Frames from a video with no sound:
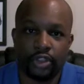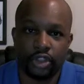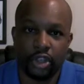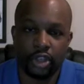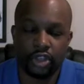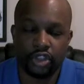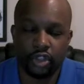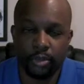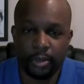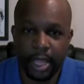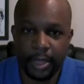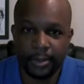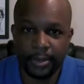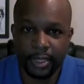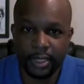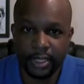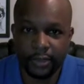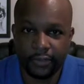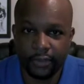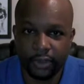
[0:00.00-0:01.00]
which also
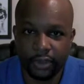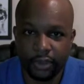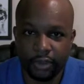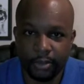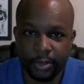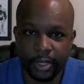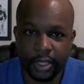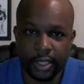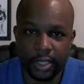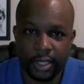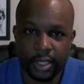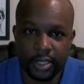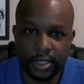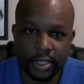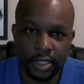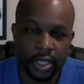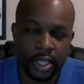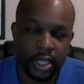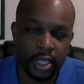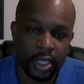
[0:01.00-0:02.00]
might be difficult
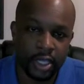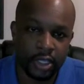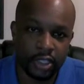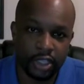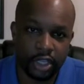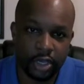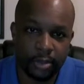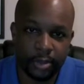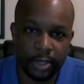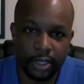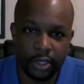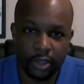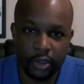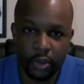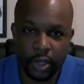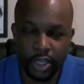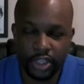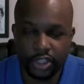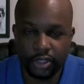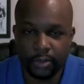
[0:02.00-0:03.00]
because there's going to be the
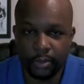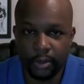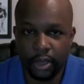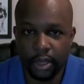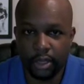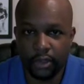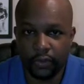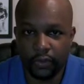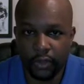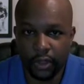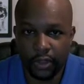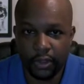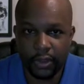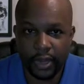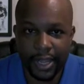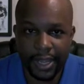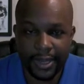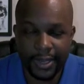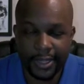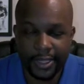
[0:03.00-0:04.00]
question mark of
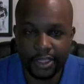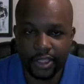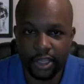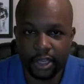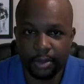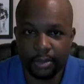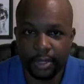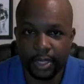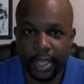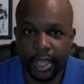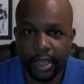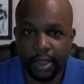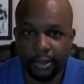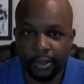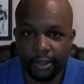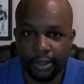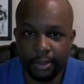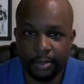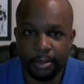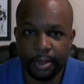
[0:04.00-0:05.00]
whether or not he's going to be
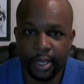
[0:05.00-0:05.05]
healthy.